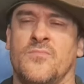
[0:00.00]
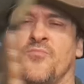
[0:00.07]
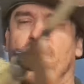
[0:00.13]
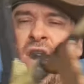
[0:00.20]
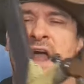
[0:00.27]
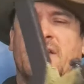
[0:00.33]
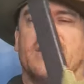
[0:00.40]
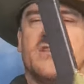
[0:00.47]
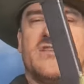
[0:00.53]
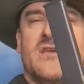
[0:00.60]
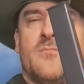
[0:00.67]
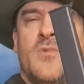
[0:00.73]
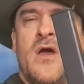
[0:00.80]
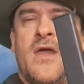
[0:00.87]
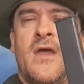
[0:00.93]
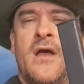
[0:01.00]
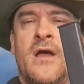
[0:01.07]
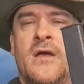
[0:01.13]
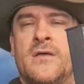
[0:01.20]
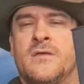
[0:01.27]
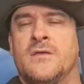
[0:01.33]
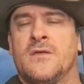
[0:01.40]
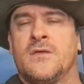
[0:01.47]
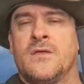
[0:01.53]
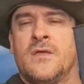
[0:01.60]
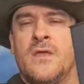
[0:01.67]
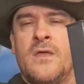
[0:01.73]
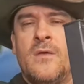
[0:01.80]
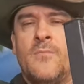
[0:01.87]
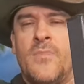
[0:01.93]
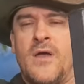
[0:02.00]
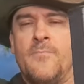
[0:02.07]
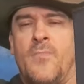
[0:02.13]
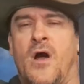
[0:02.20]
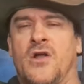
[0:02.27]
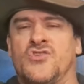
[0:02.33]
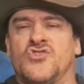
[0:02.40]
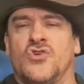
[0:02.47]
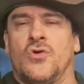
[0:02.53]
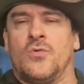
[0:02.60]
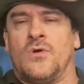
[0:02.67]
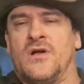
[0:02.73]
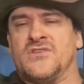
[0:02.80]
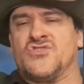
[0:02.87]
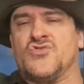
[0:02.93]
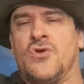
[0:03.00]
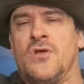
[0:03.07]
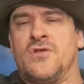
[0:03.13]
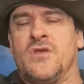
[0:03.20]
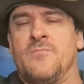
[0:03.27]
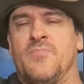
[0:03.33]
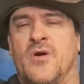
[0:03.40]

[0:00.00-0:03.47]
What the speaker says: Practicing my my macho Australian